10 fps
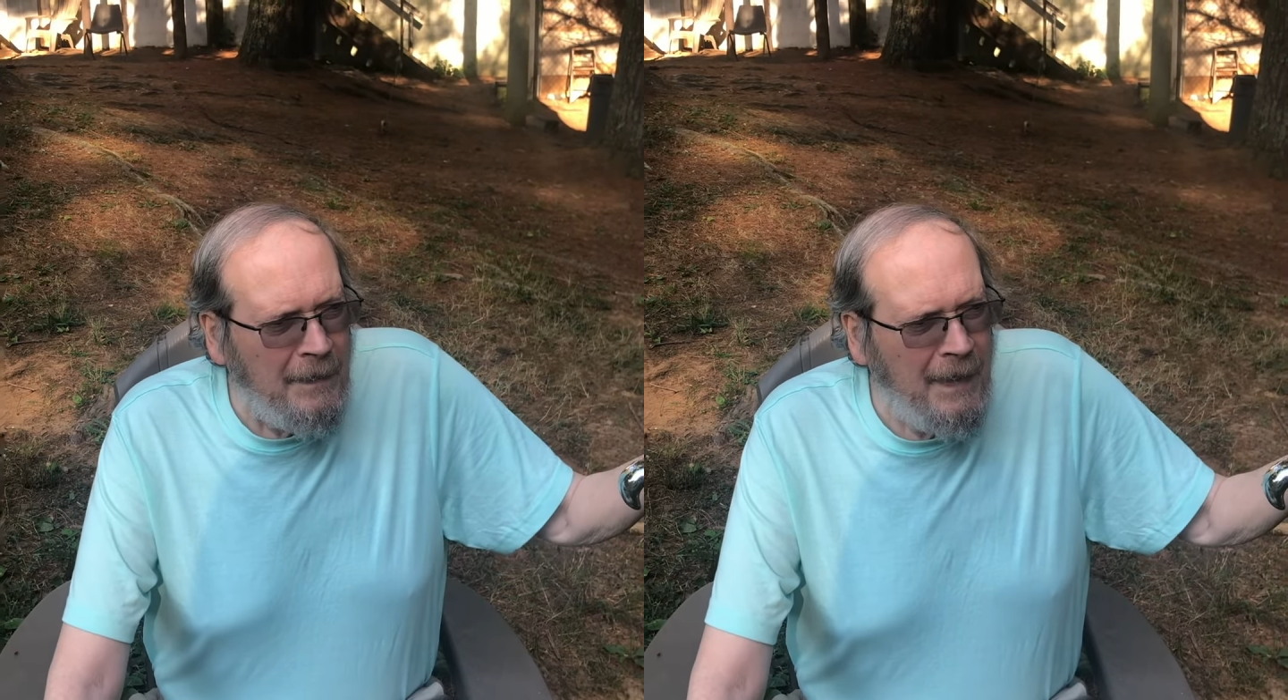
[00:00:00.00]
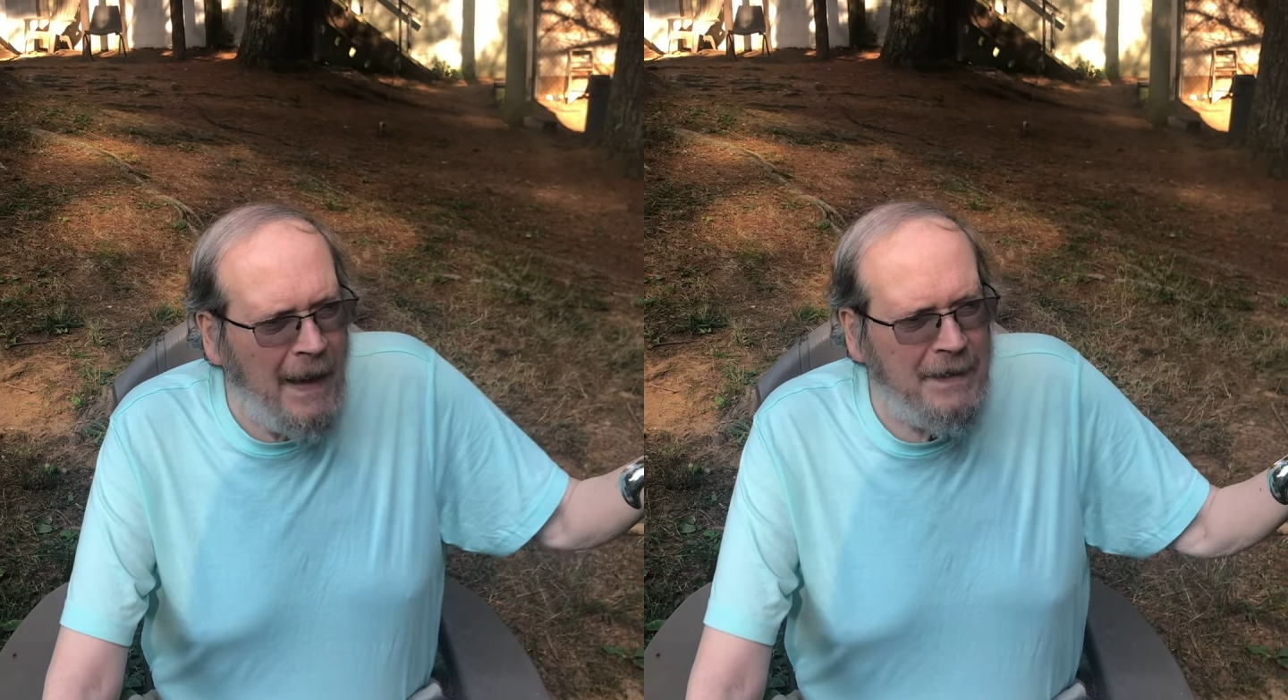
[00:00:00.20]

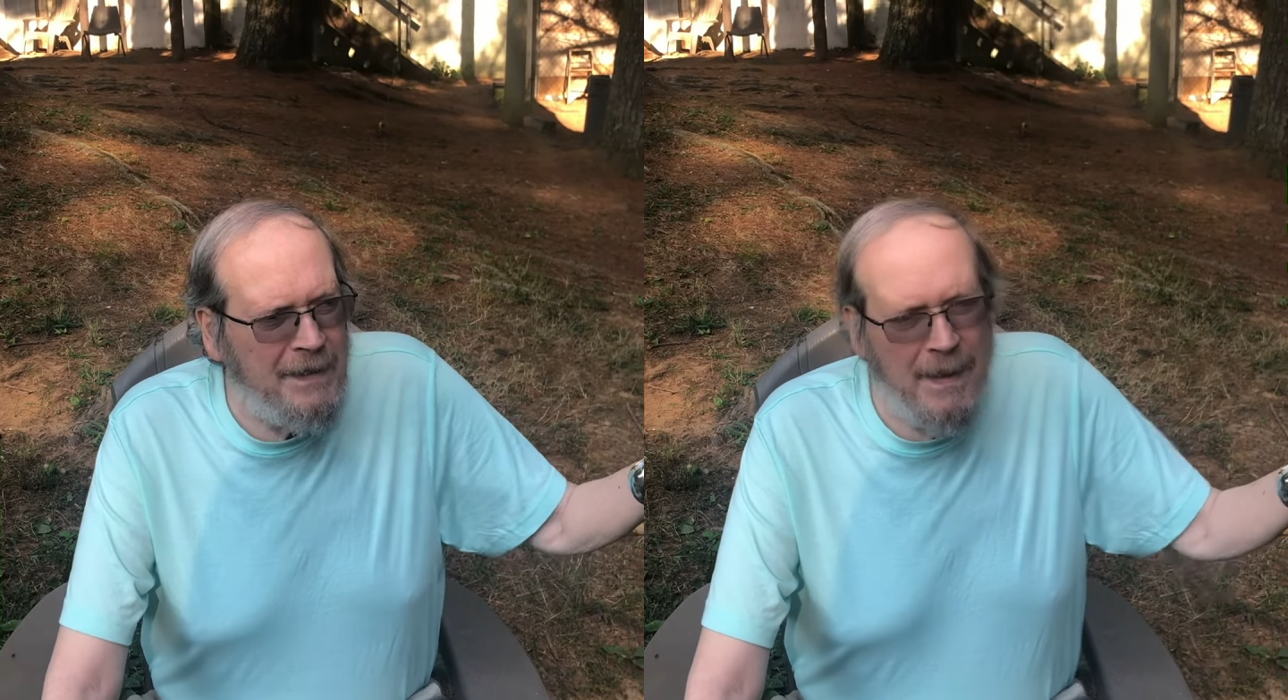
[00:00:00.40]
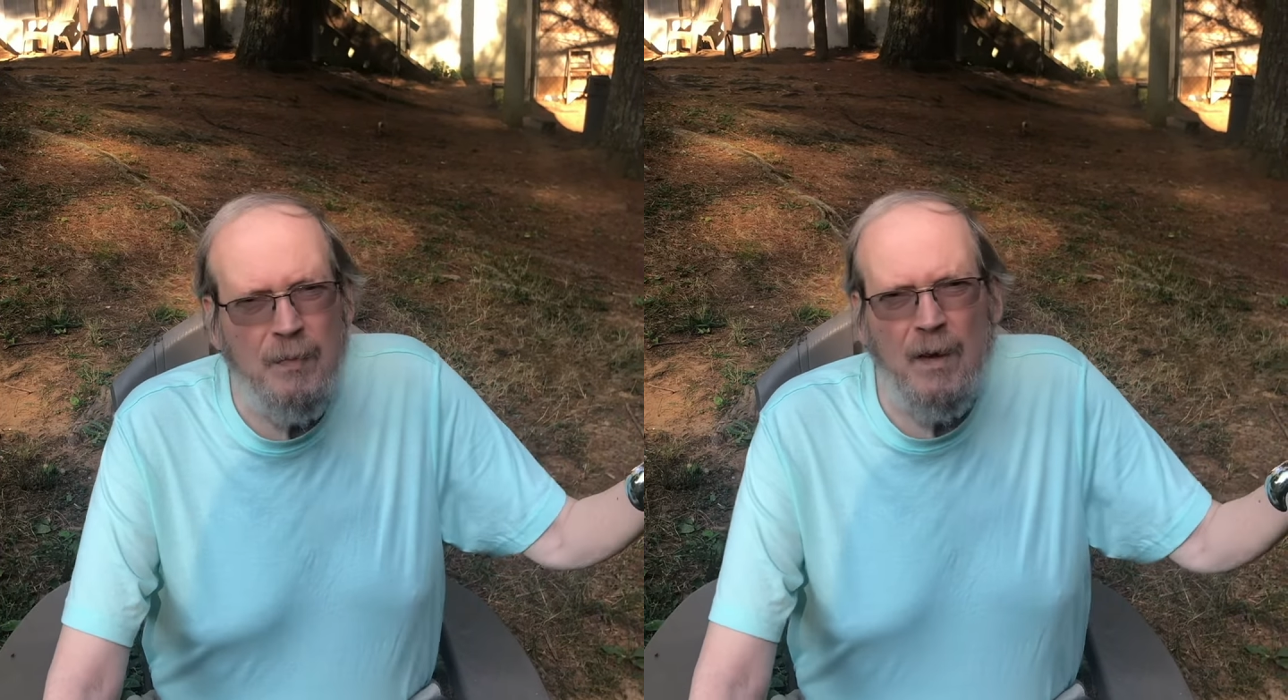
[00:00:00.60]
That
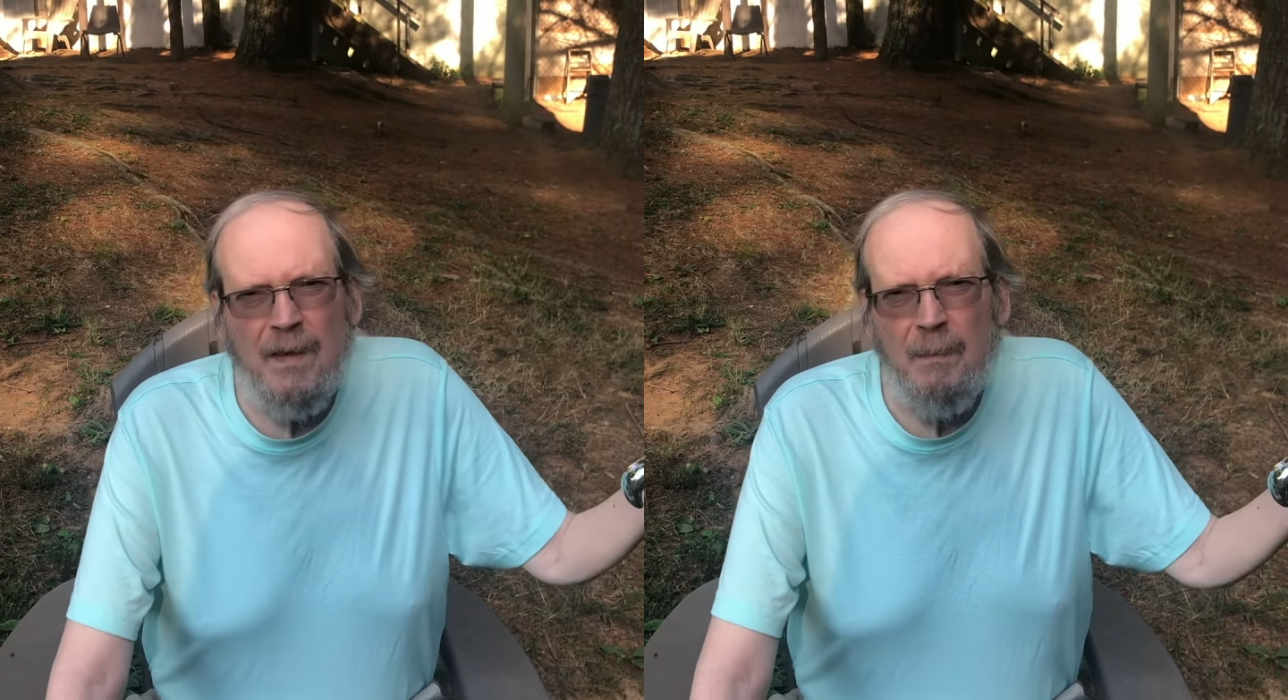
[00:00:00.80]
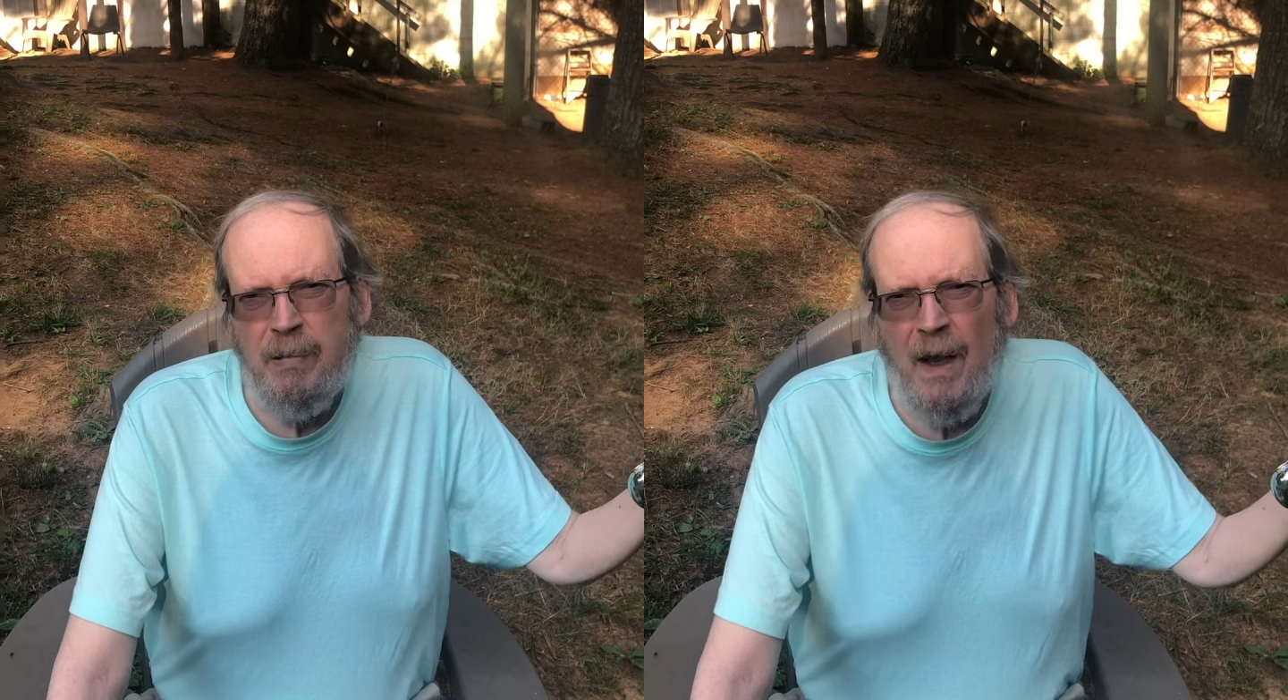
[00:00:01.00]
summary of
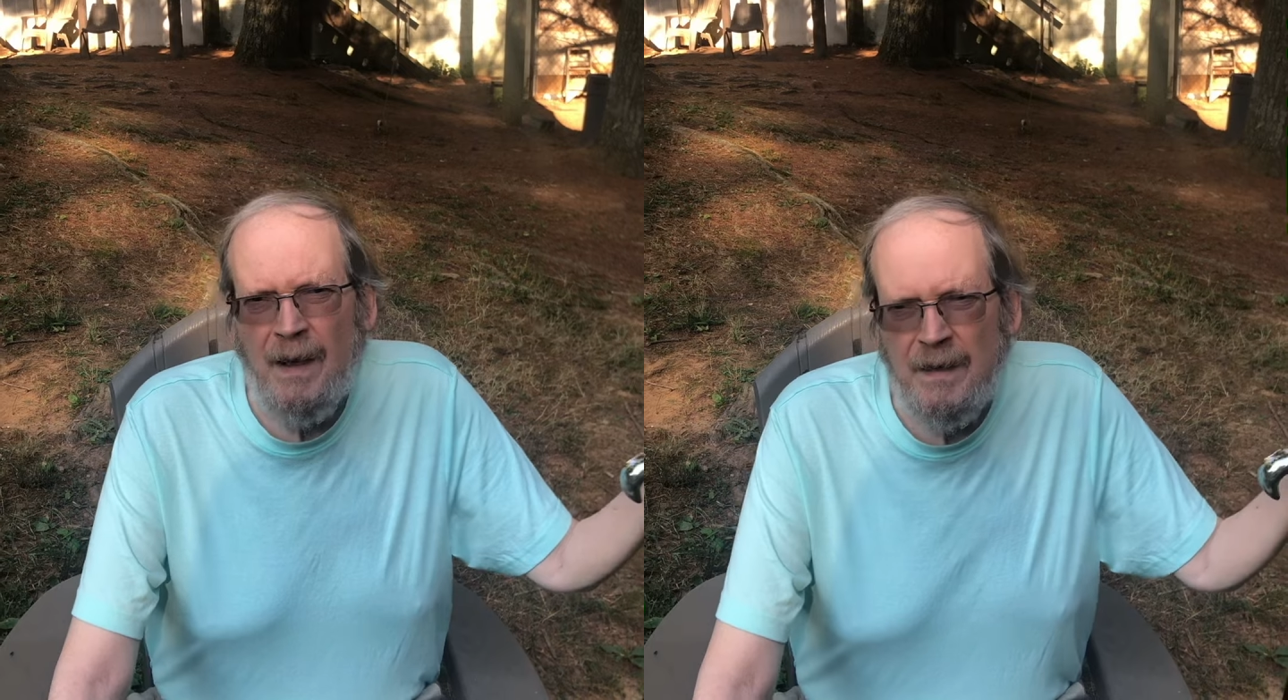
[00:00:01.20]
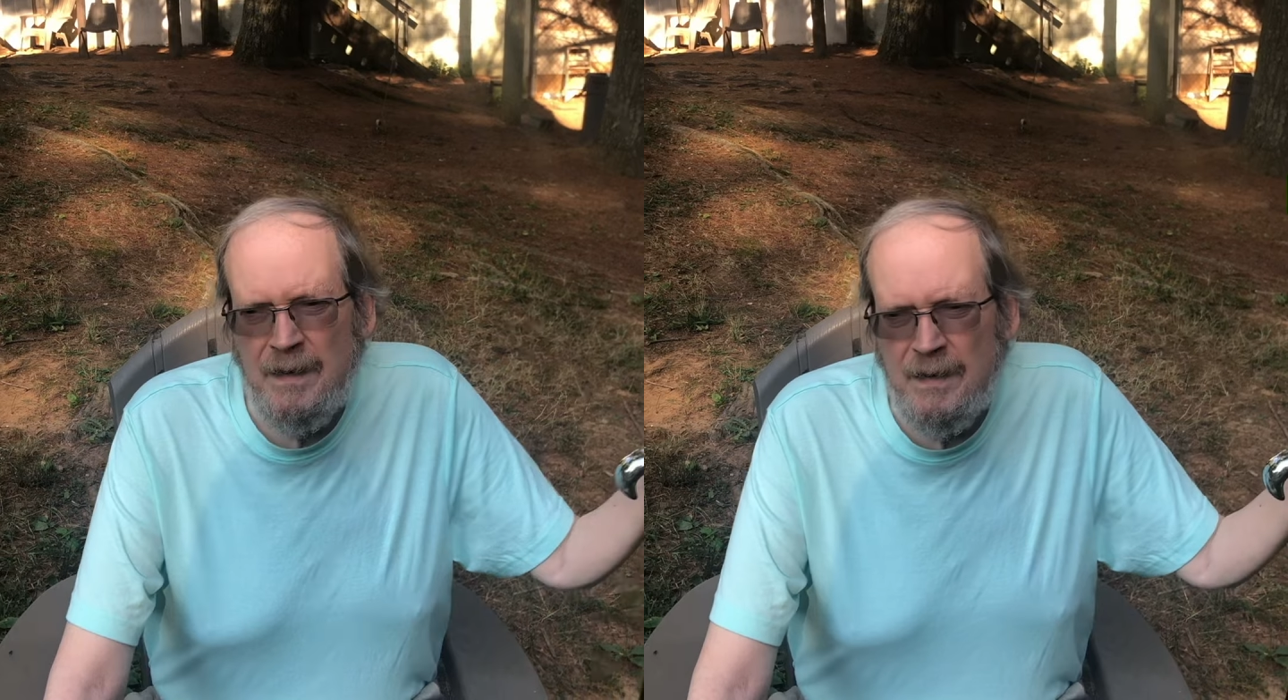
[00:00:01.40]
the
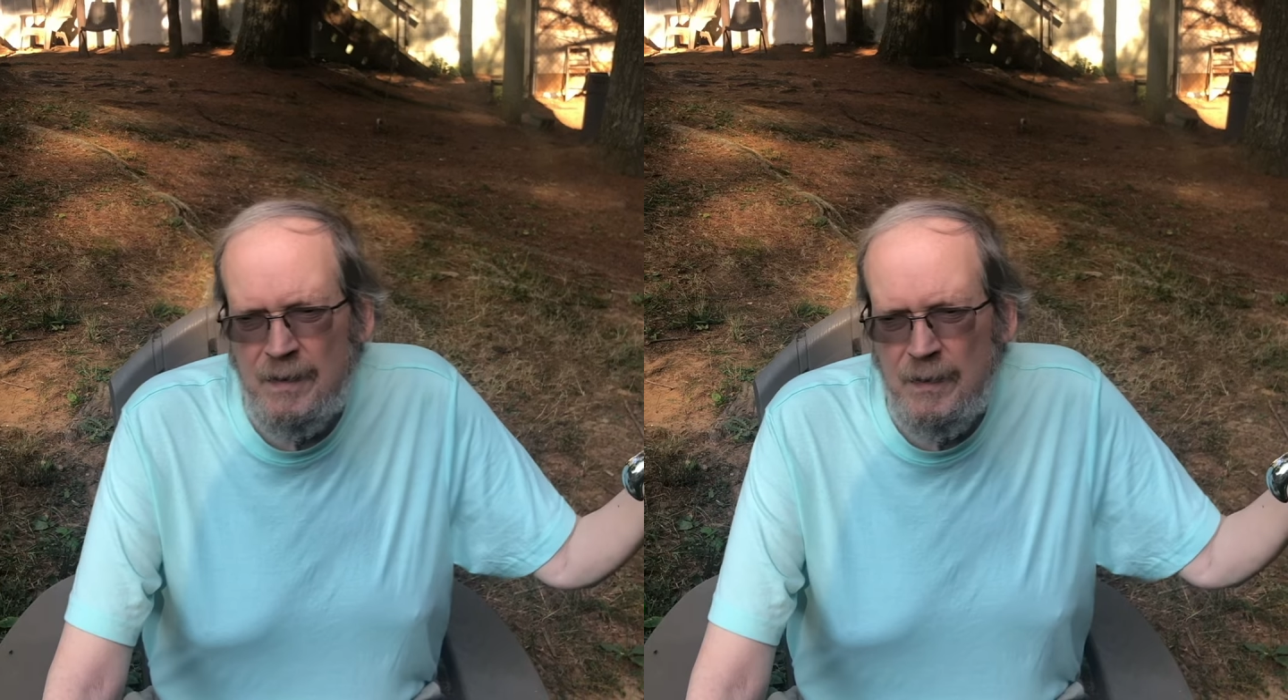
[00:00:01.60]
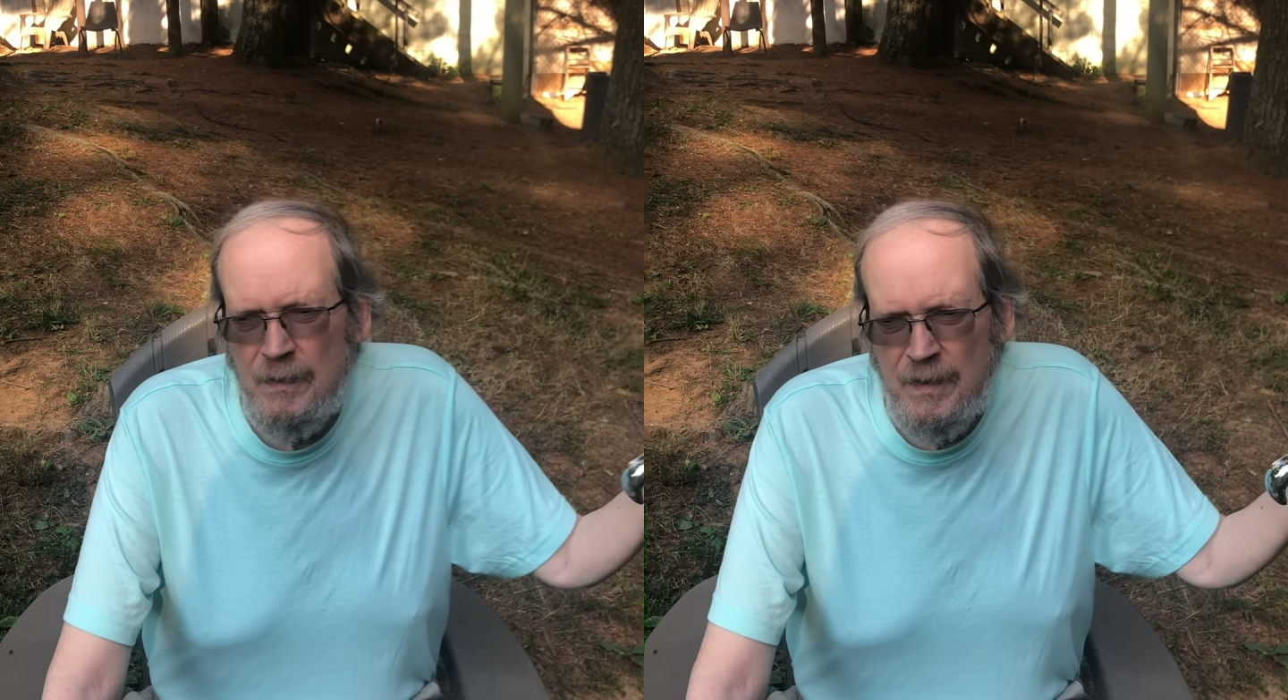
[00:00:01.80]
plot doesn't do